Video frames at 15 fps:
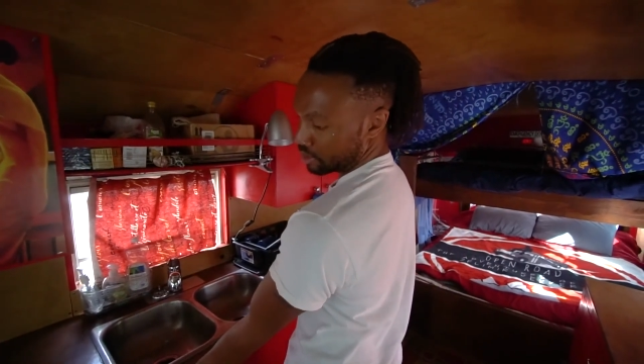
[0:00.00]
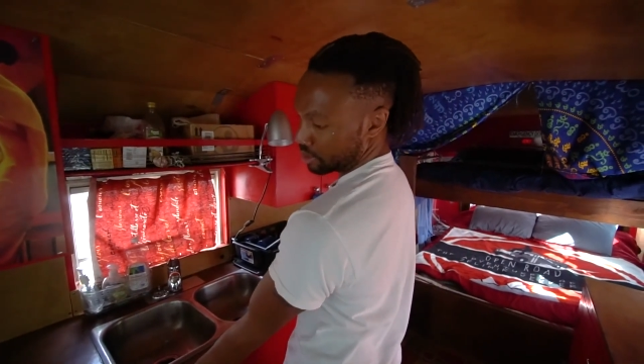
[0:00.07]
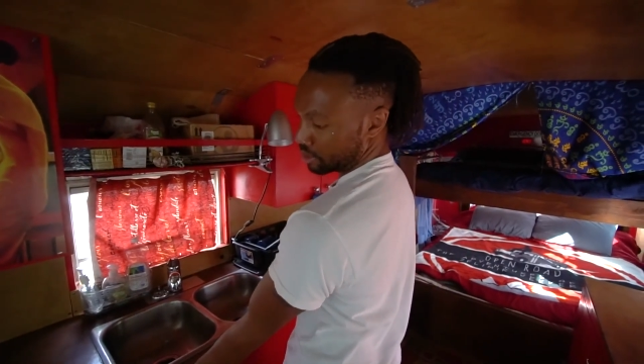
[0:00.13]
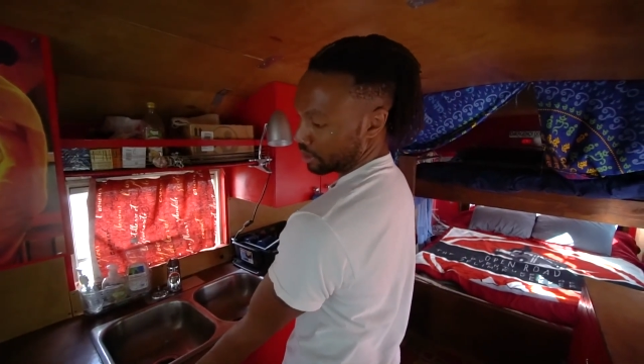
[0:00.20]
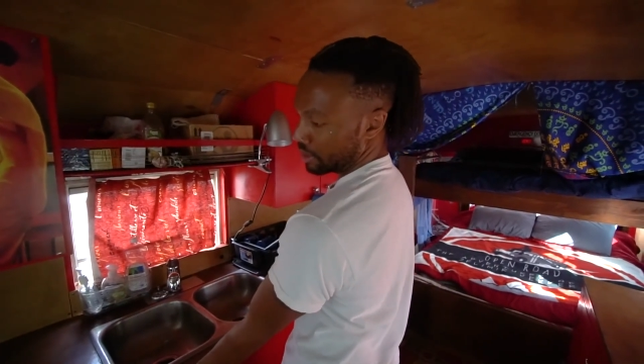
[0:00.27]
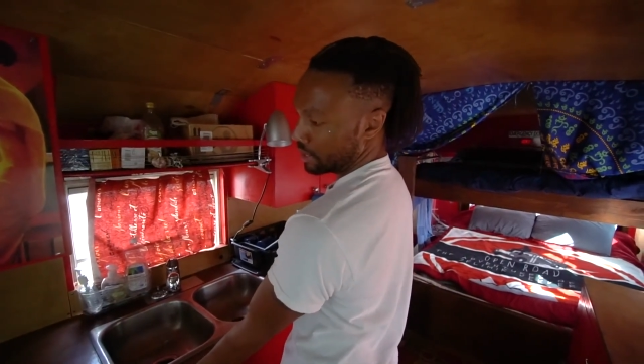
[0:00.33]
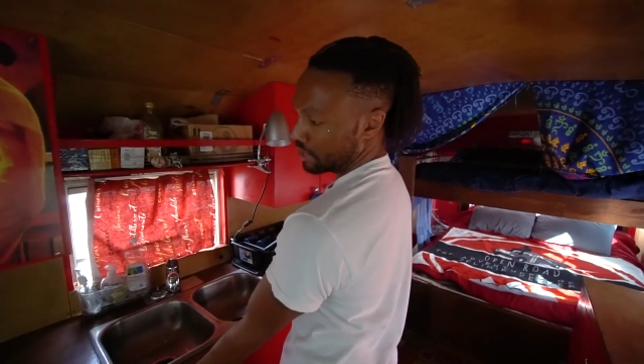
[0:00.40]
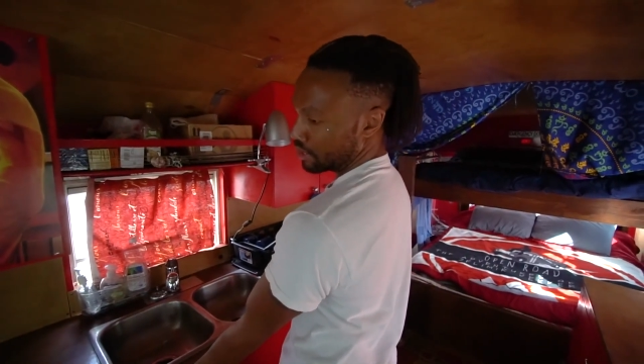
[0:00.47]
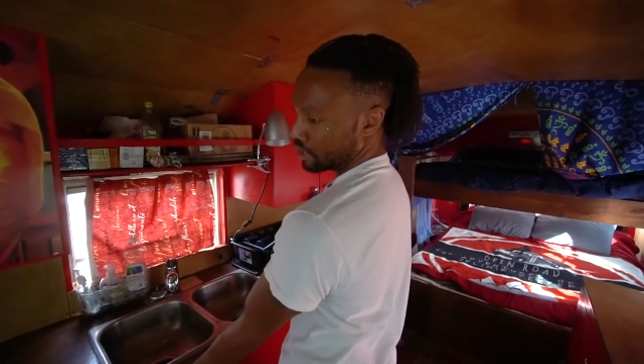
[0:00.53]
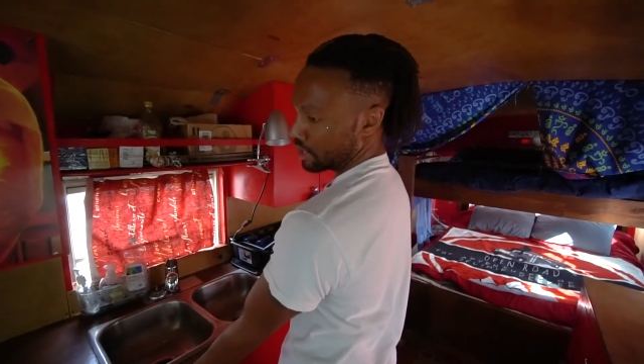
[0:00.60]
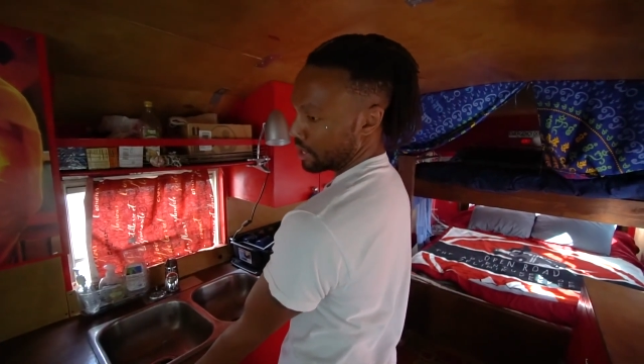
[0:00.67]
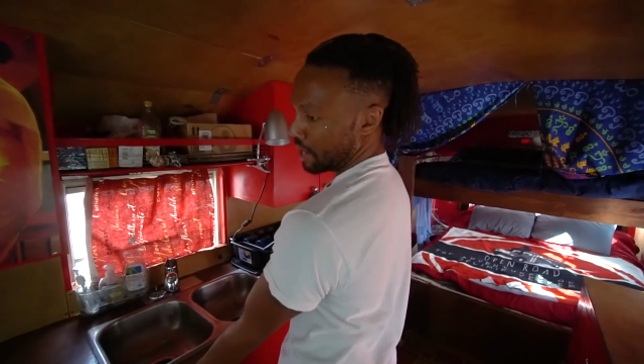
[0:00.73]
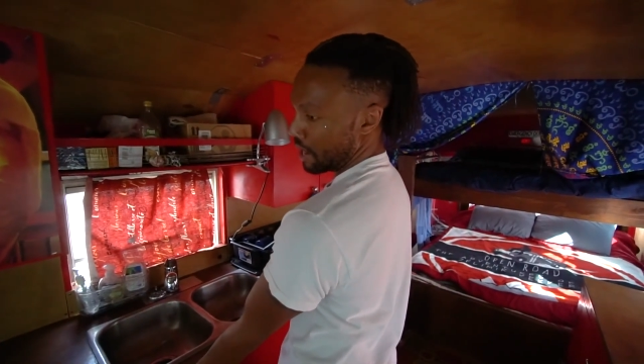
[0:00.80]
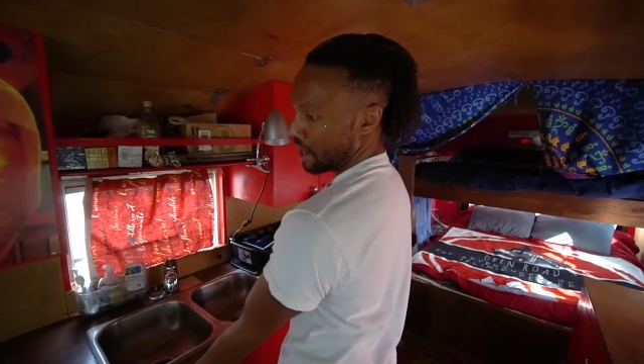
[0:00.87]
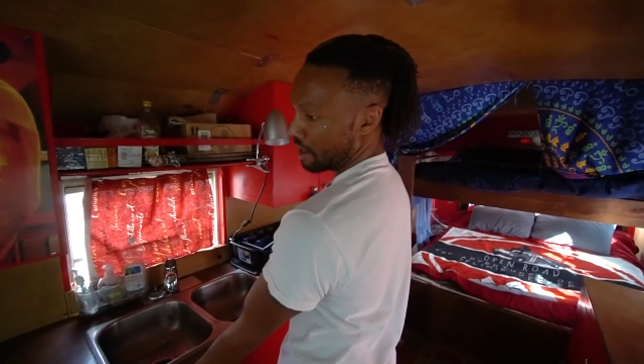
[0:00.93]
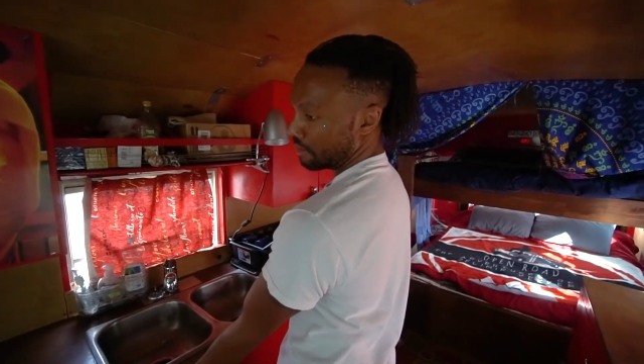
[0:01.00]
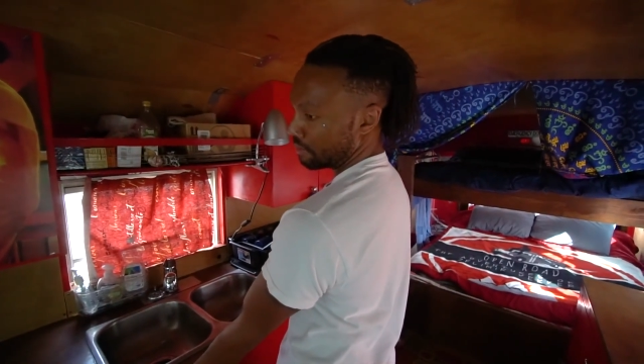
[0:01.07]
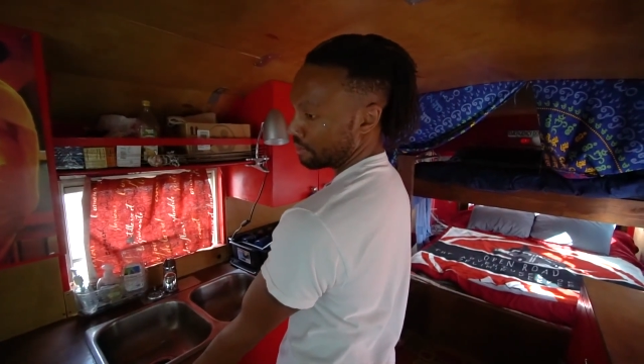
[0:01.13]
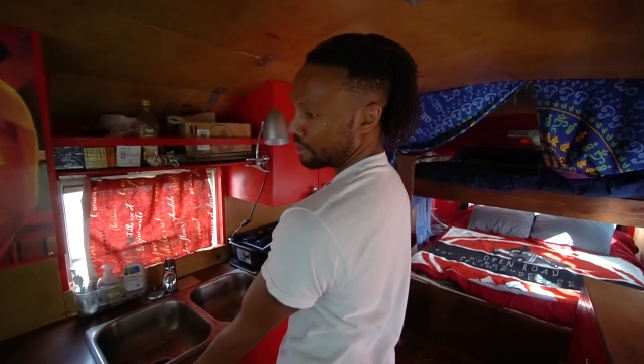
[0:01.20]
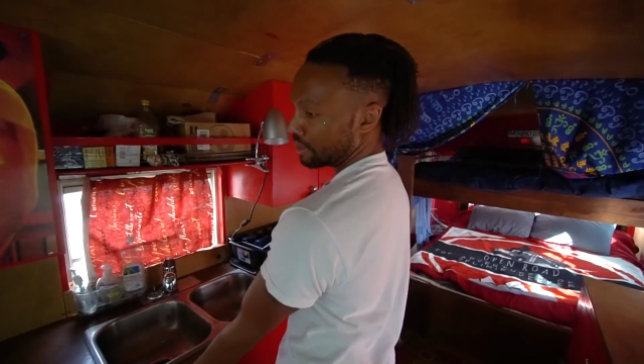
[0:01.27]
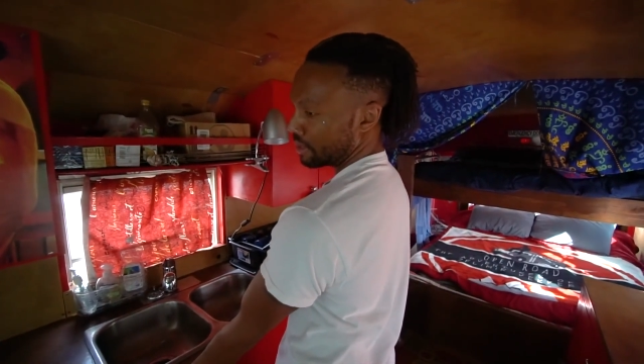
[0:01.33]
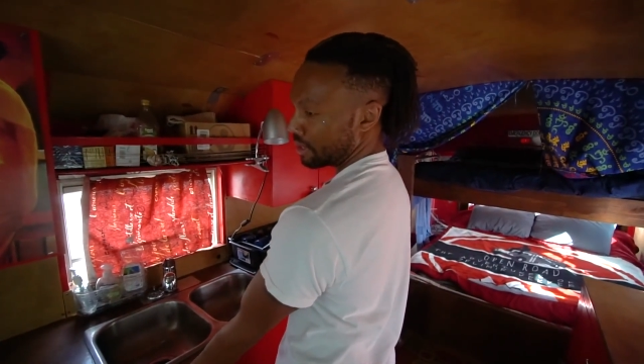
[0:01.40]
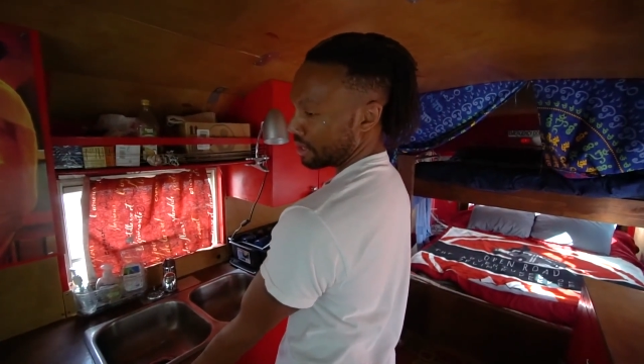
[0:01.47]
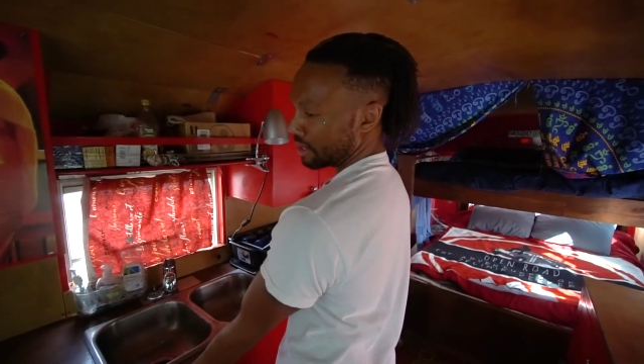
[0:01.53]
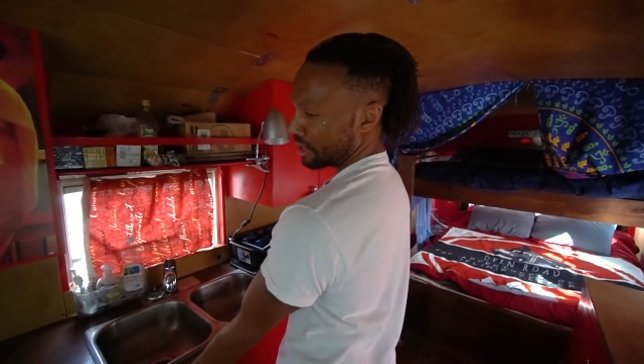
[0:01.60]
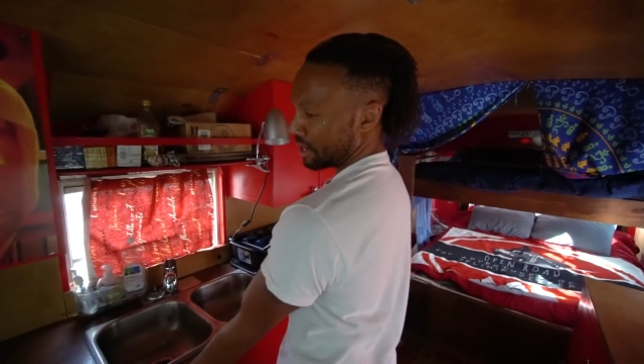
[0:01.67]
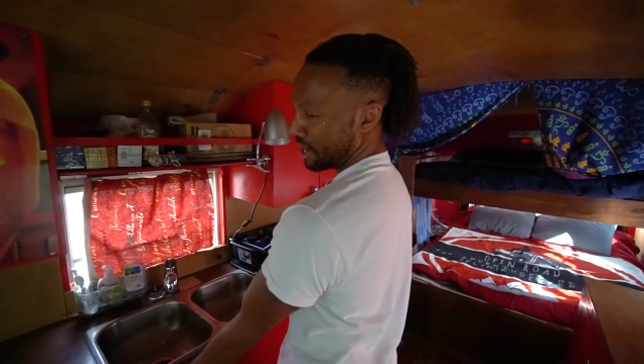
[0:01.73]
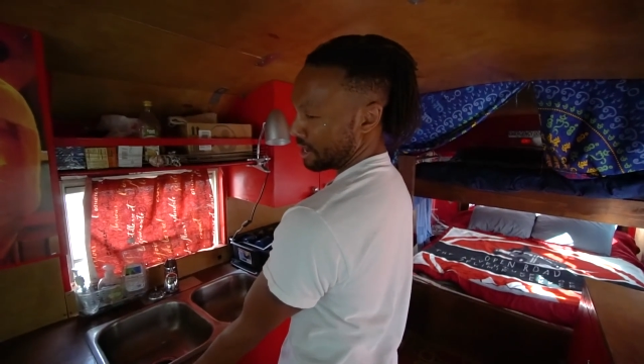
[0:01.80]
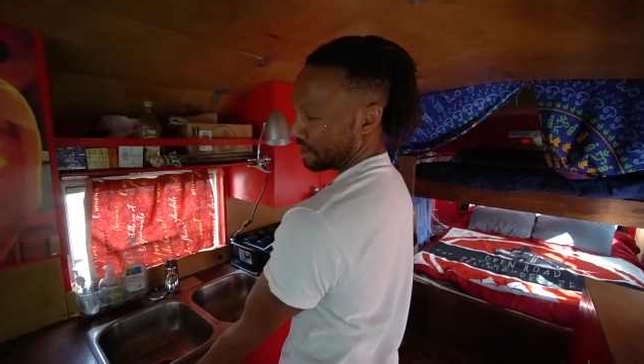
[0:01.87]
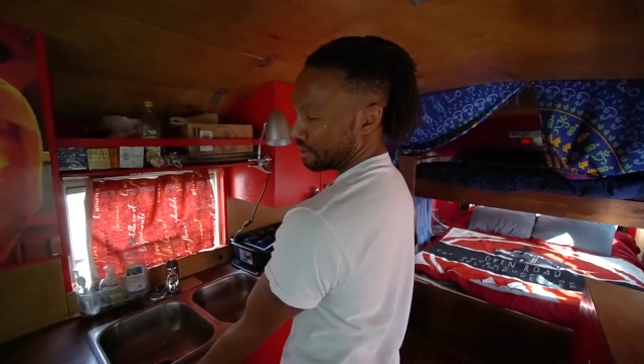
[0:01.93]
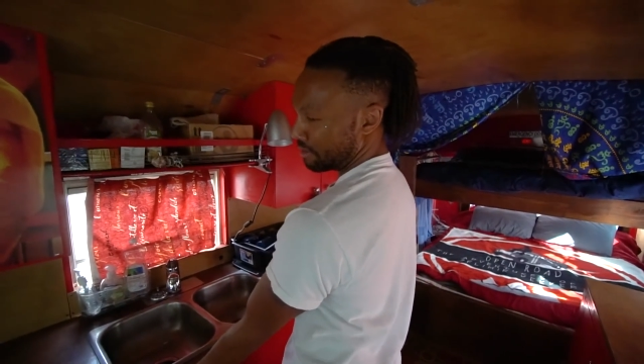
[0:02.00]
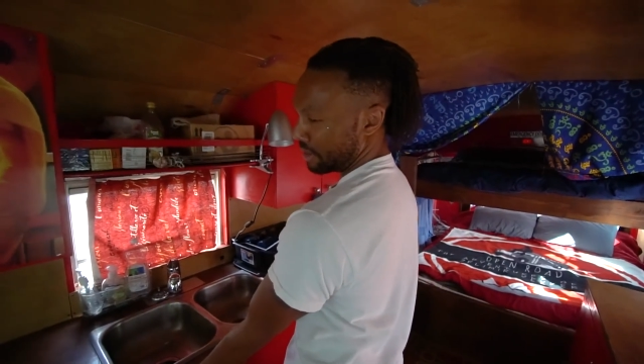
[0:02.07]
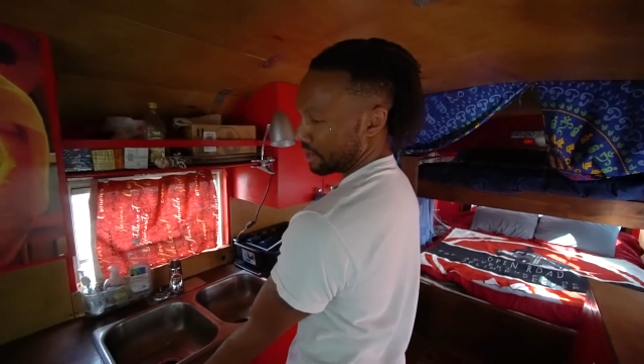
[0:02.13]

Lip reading: is just 1.5 inch kind of,